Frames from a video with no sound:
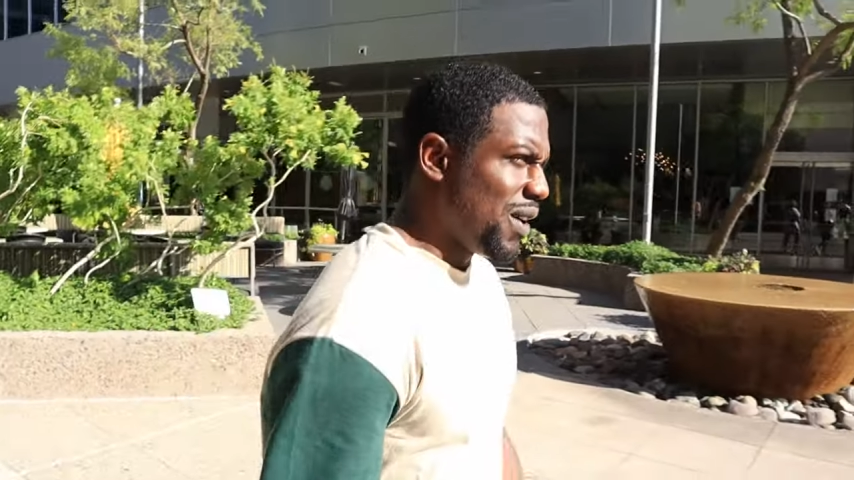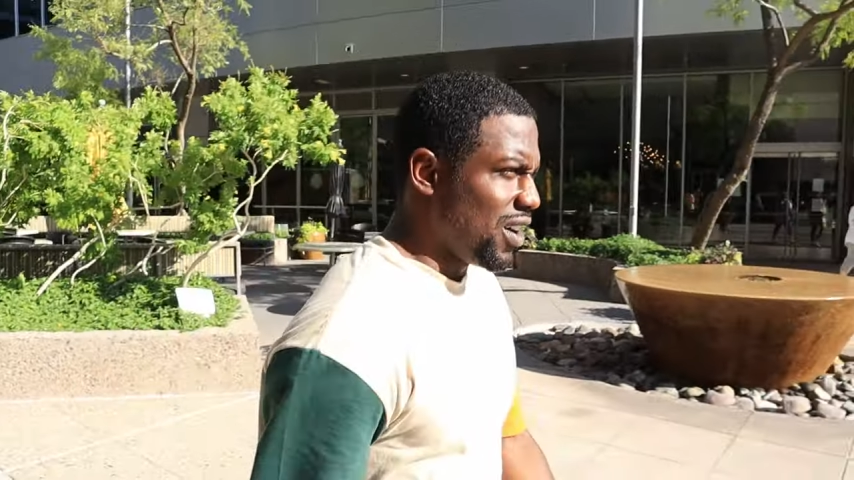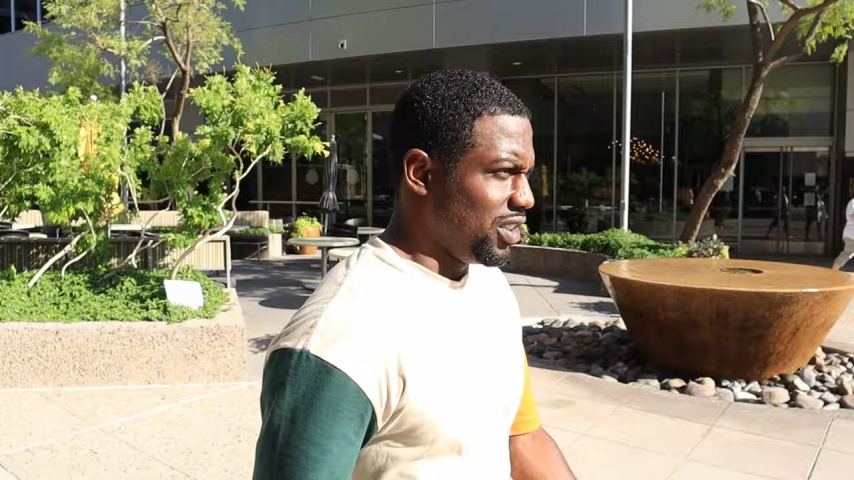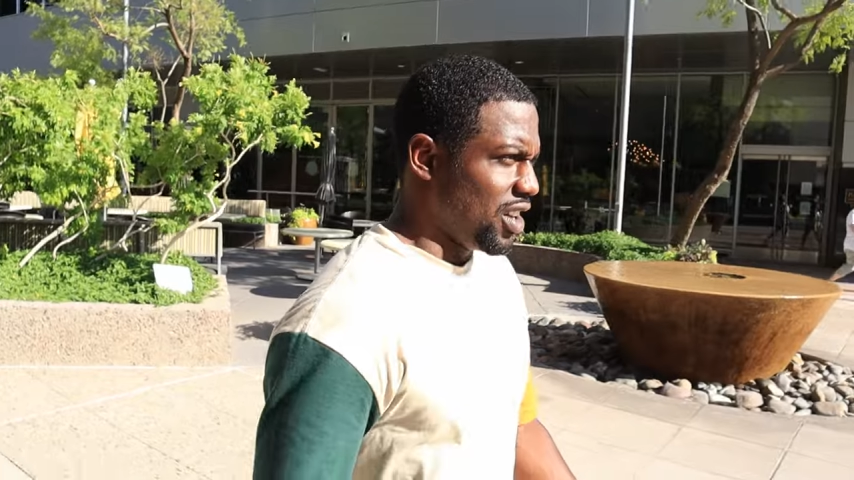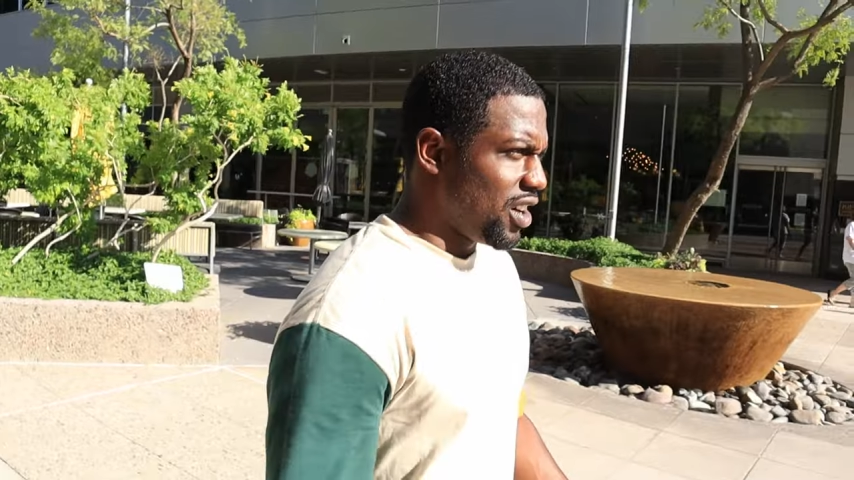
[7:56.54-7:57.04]

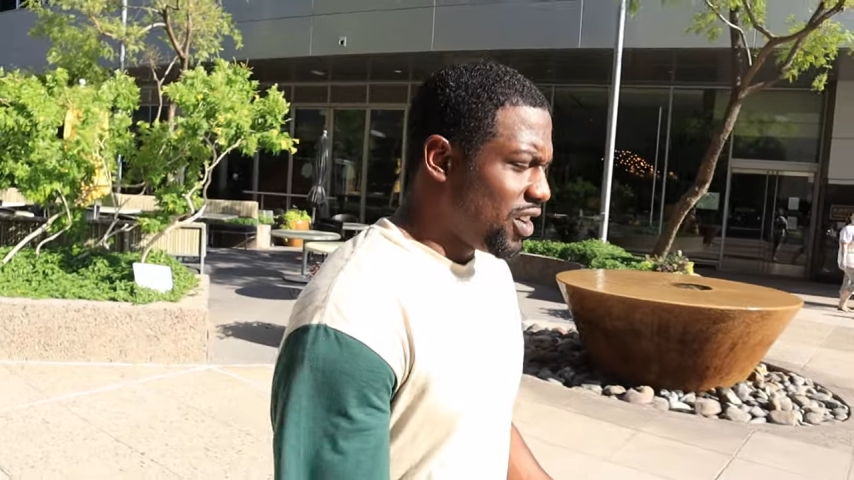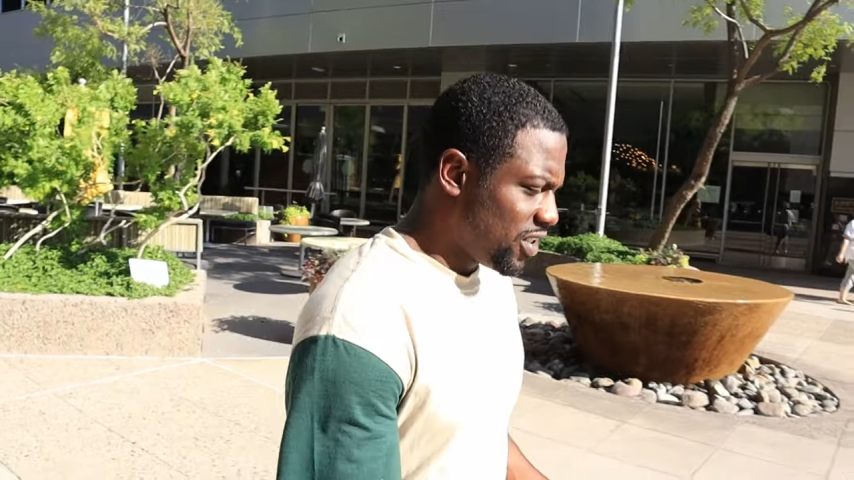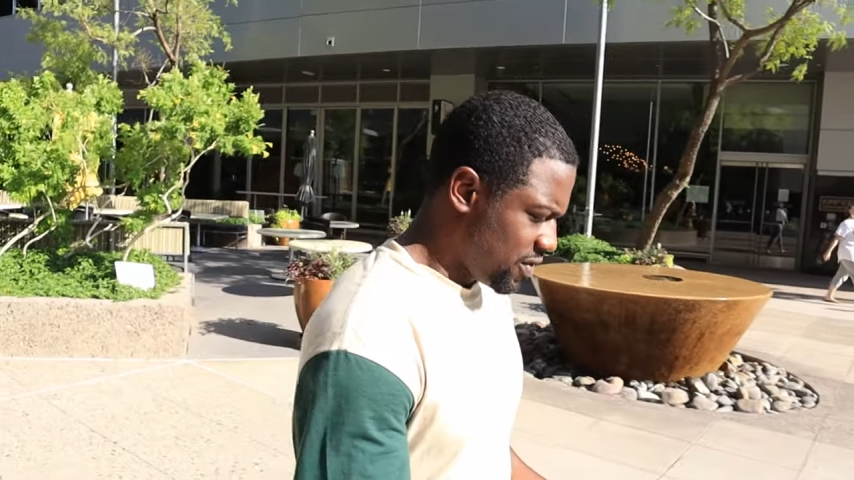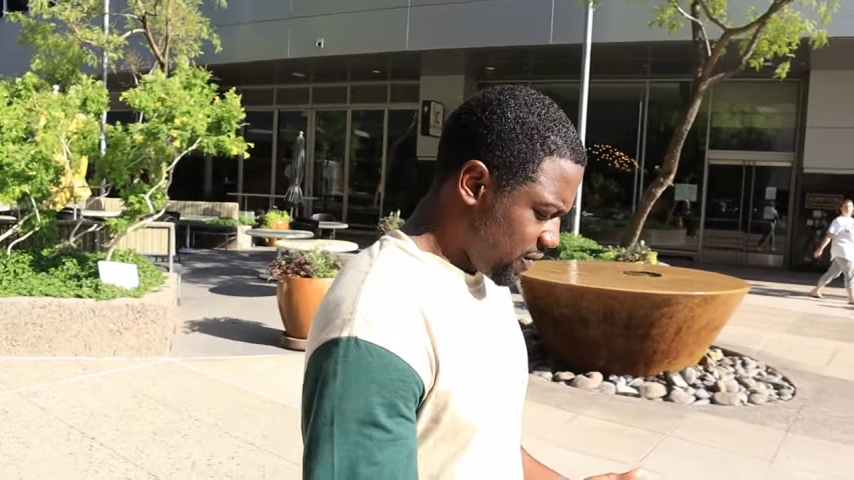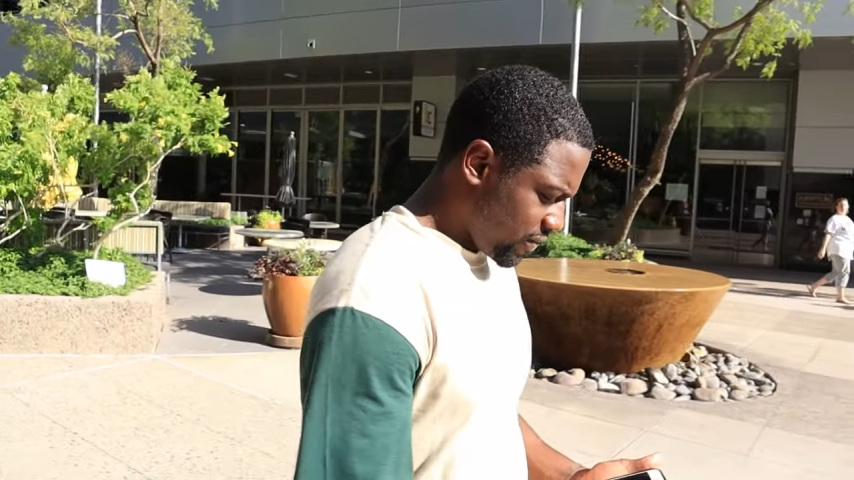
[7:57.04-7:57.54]
on, y'all.
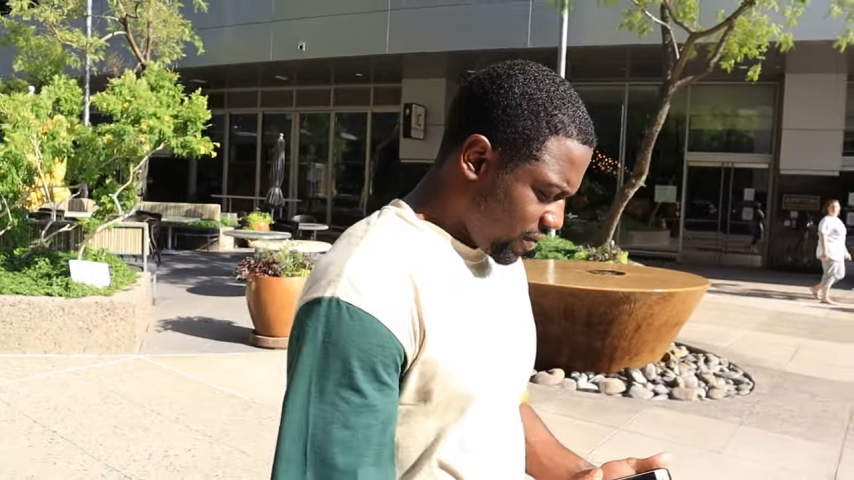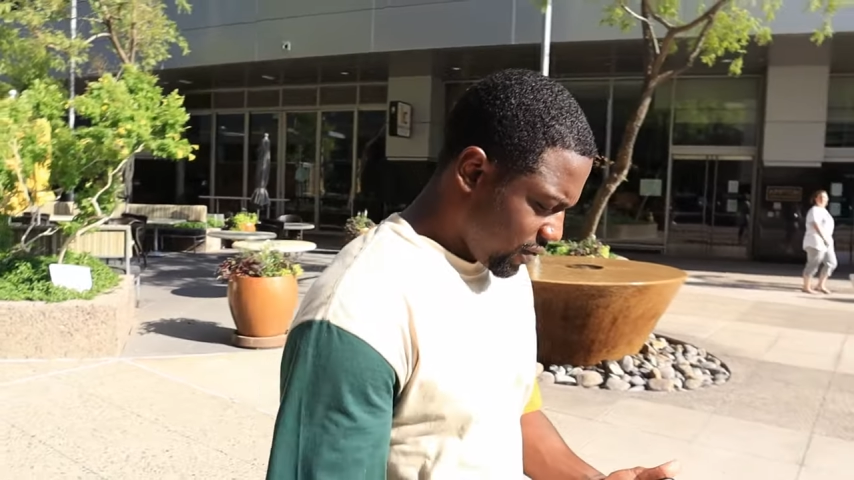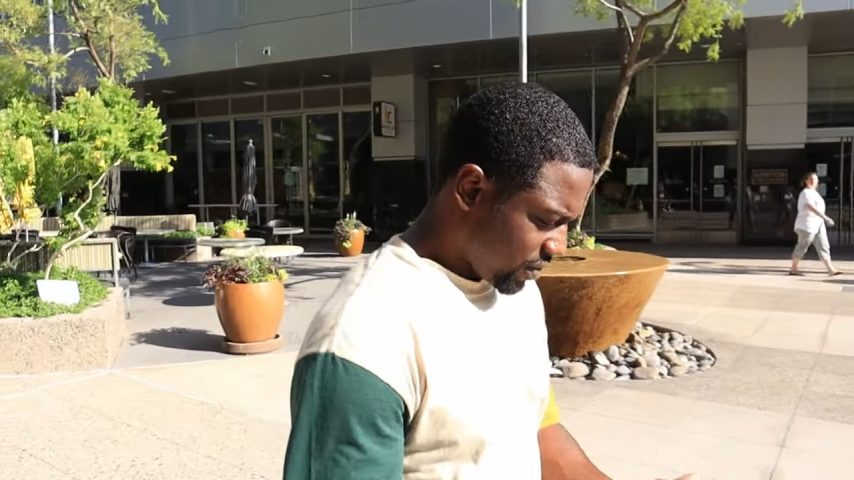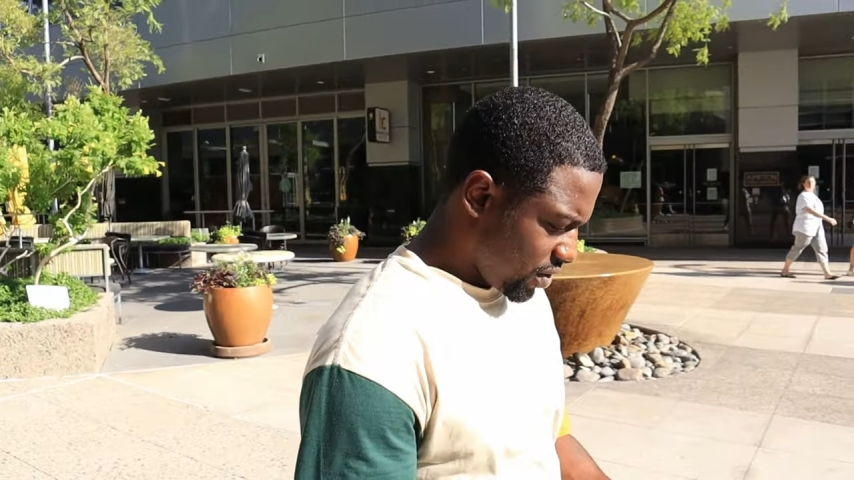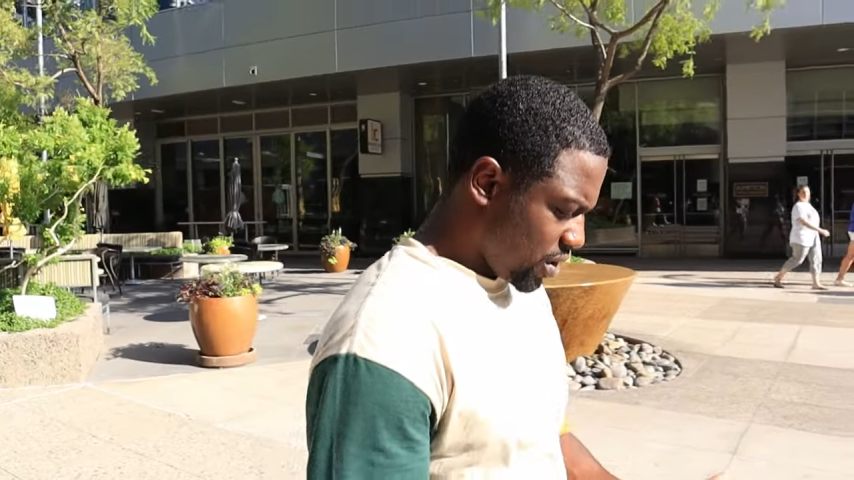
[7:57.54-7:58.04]

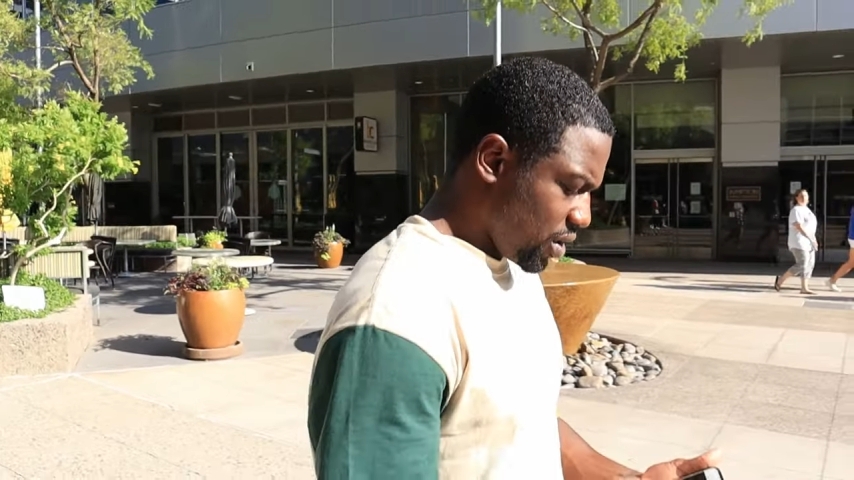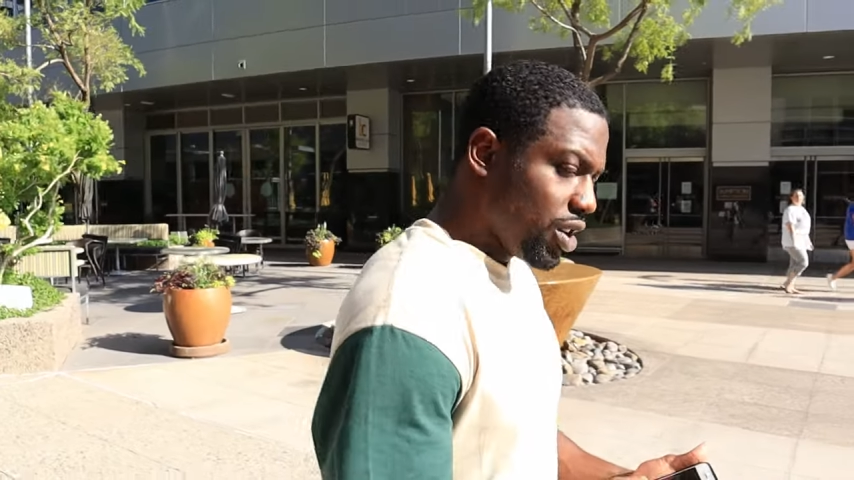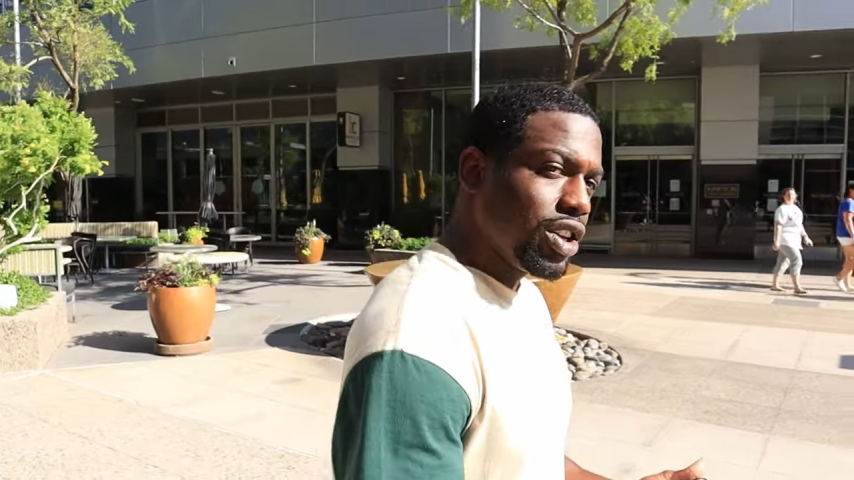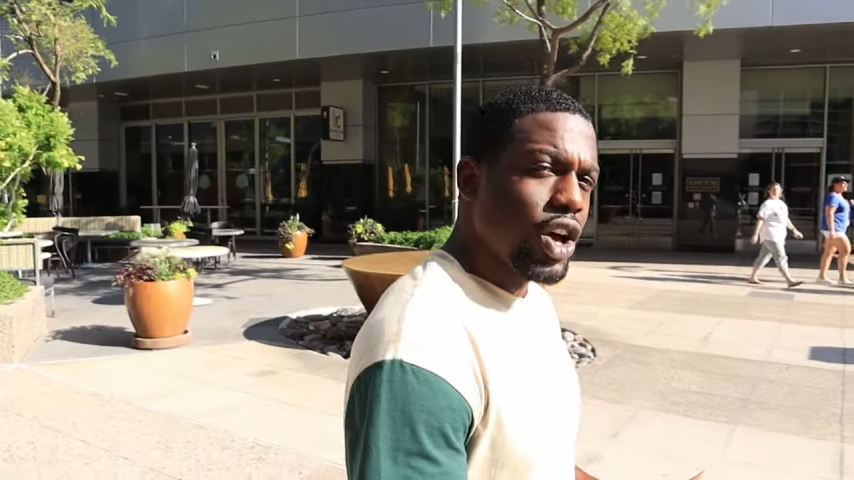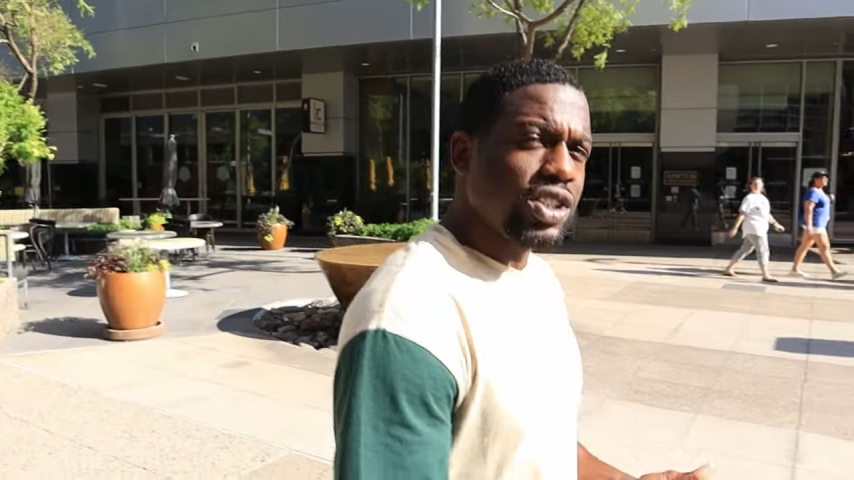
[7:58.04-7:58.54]

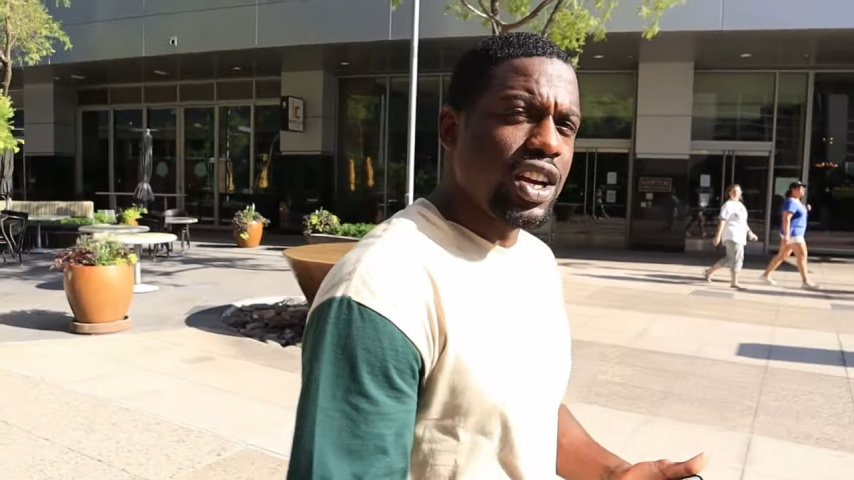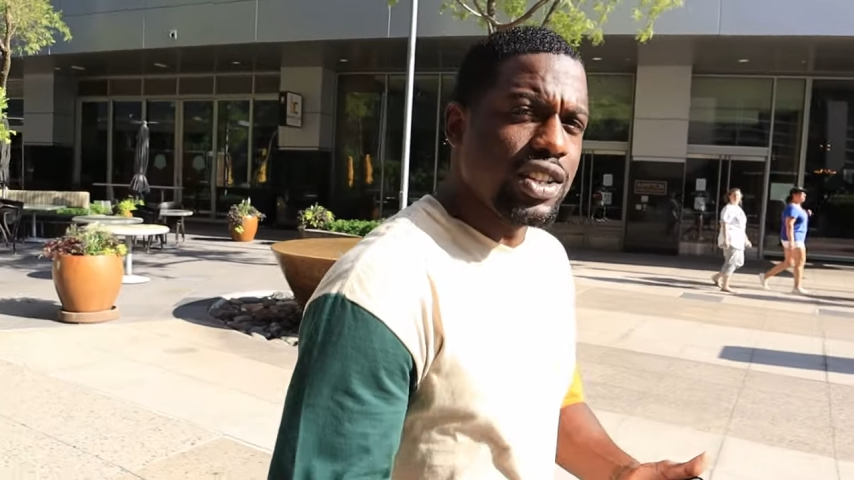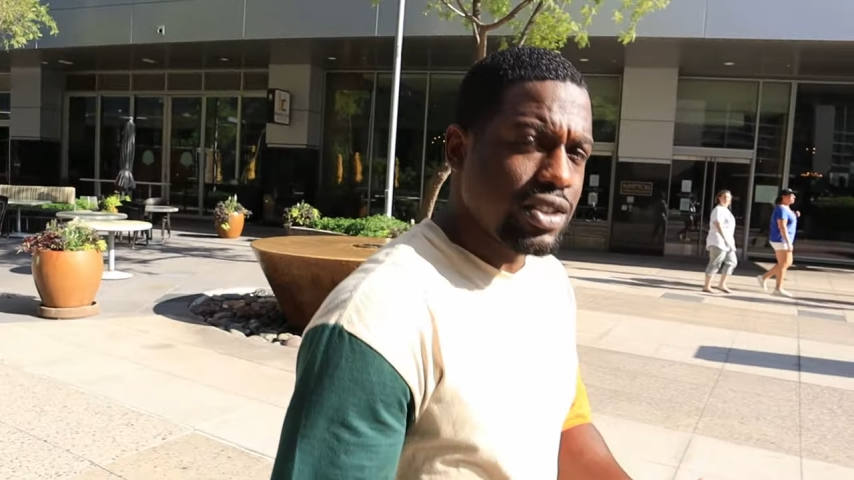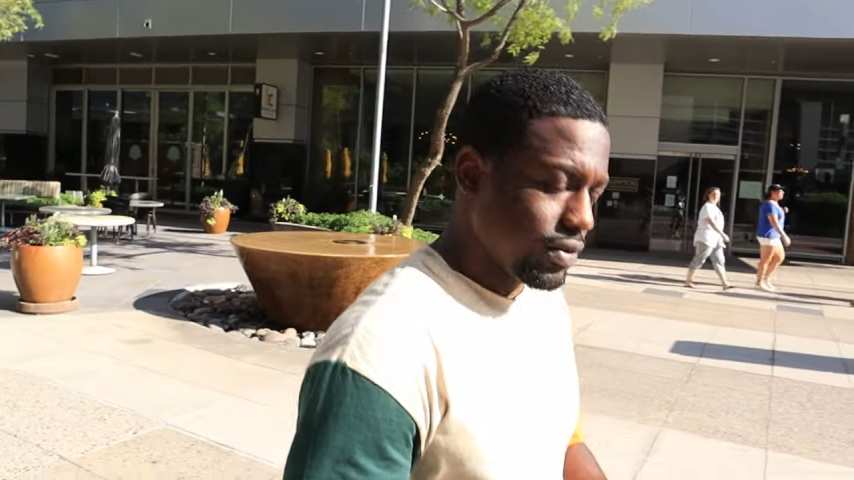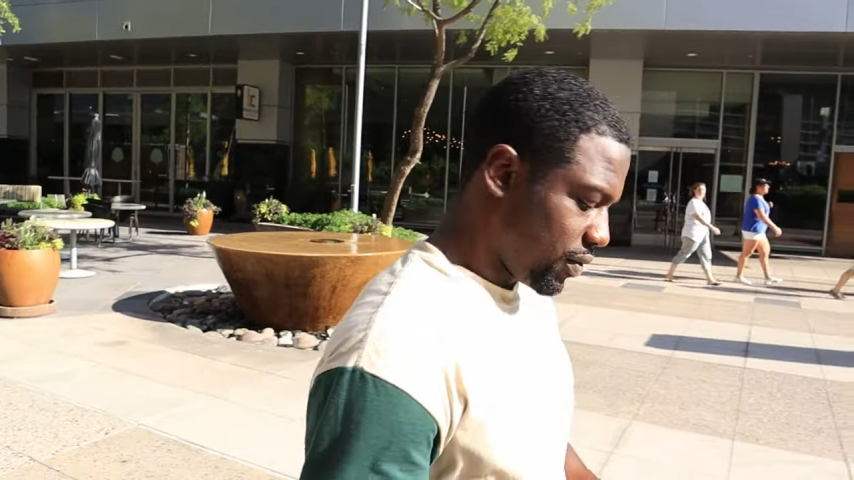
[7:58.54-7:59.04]
Go Suns.